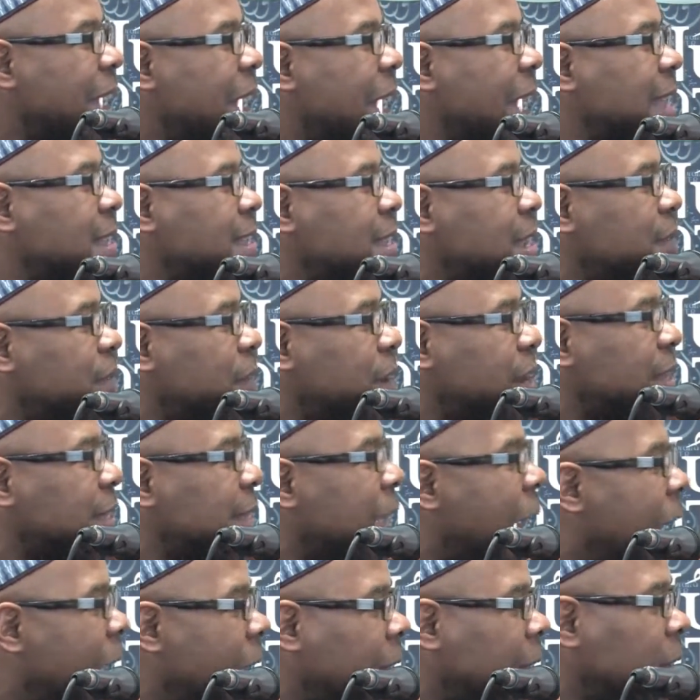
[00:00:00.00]
as if it is
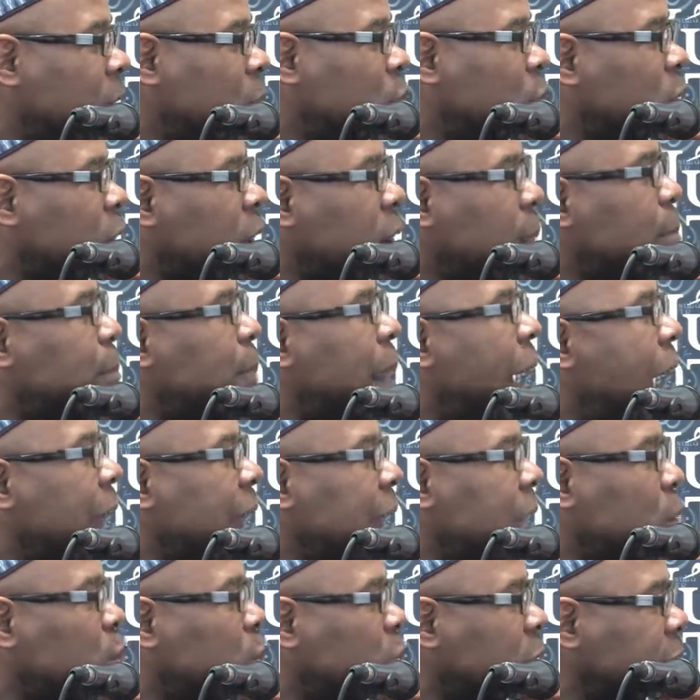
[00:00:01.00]
Hollywood or
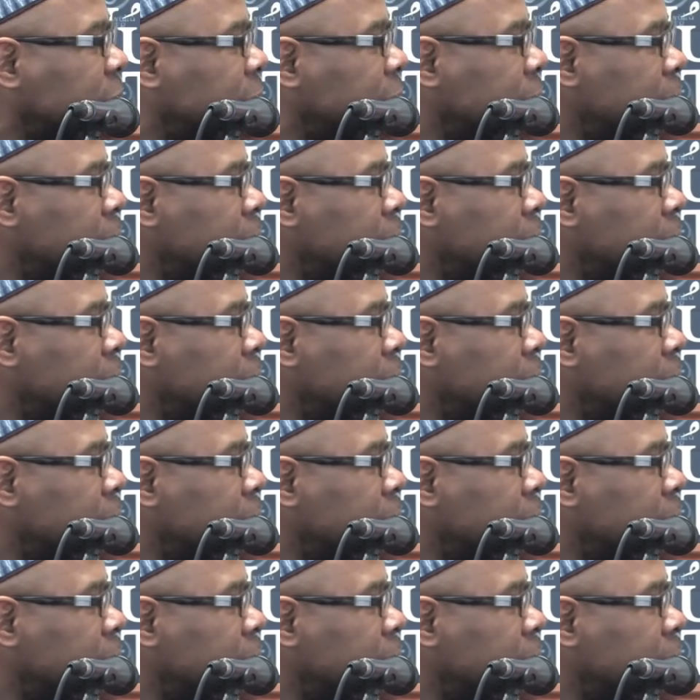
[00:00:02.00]
Bollywood.